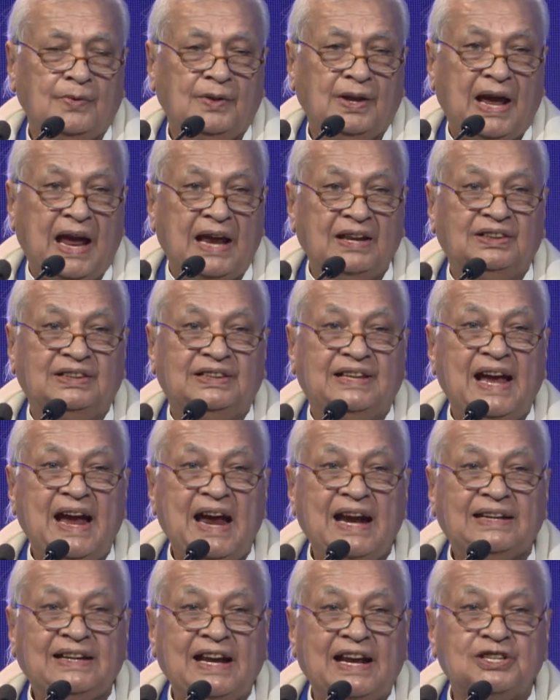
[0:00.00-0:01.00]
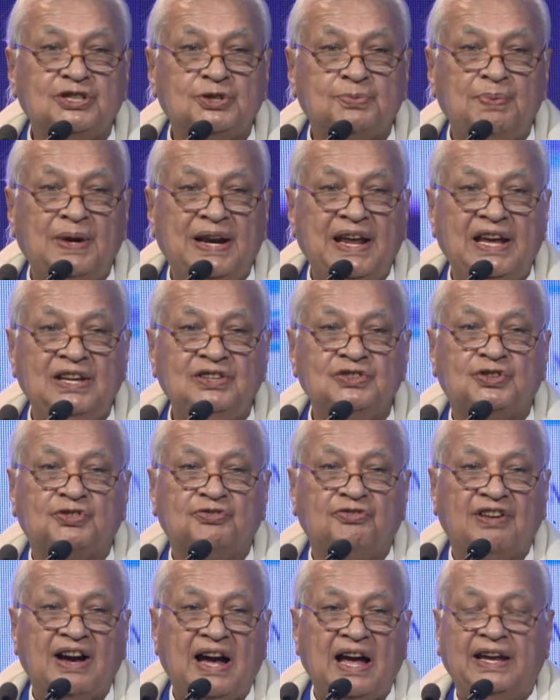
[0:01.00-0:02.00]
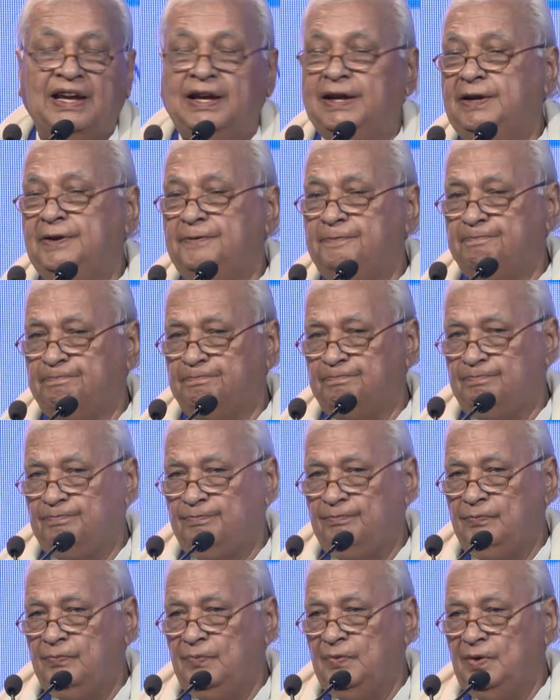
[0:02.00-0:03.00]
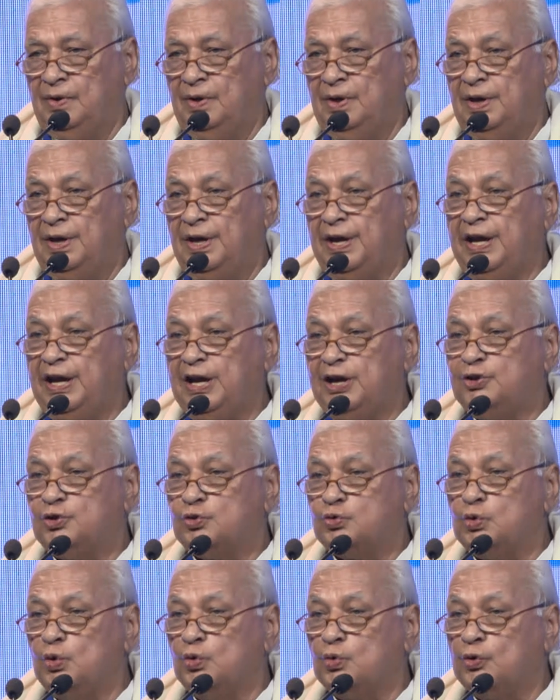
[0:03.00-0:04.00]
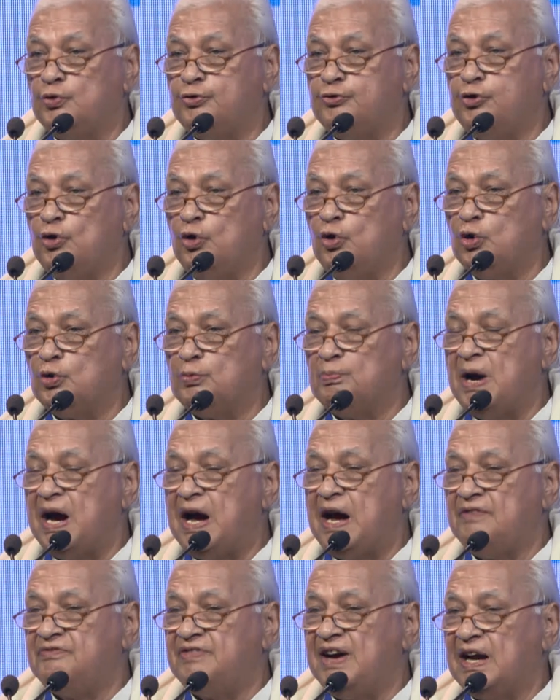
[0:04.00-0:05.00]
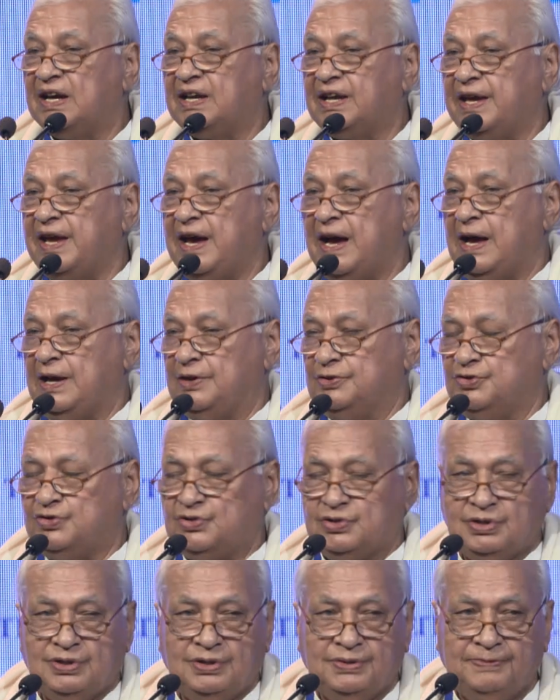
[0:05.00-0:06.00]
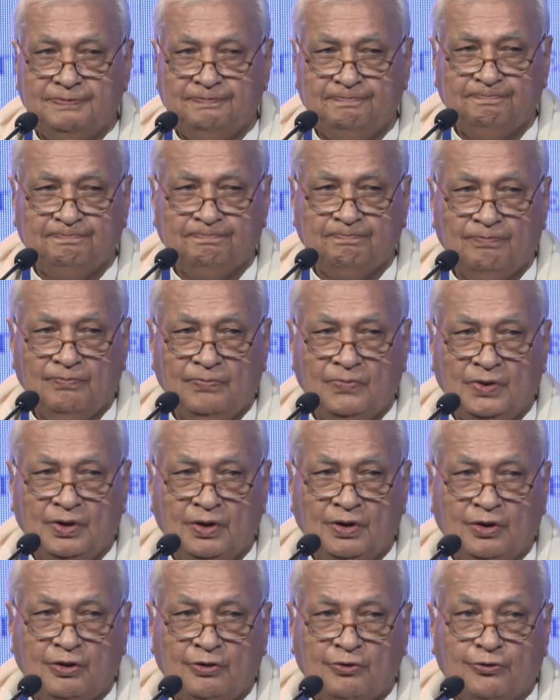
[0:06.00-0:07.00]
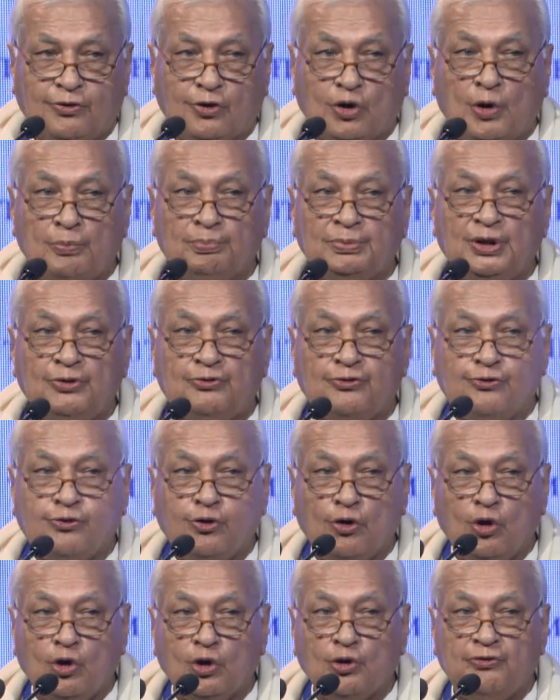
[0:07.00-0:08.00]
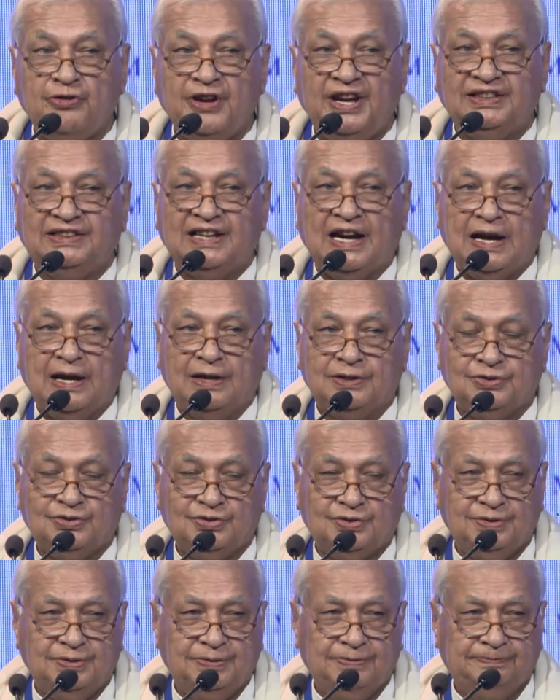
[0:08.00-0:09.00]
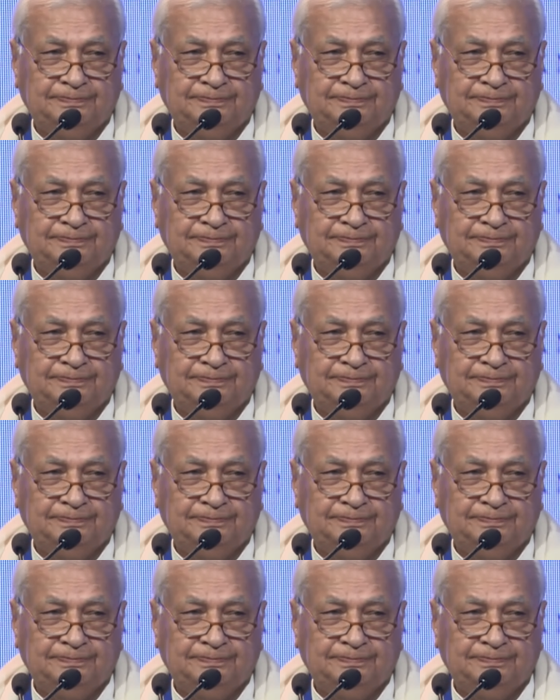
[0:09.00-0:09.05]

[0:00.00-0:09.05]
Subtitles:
And that explains why he took 4 Mahavakyas from the 4 Vedas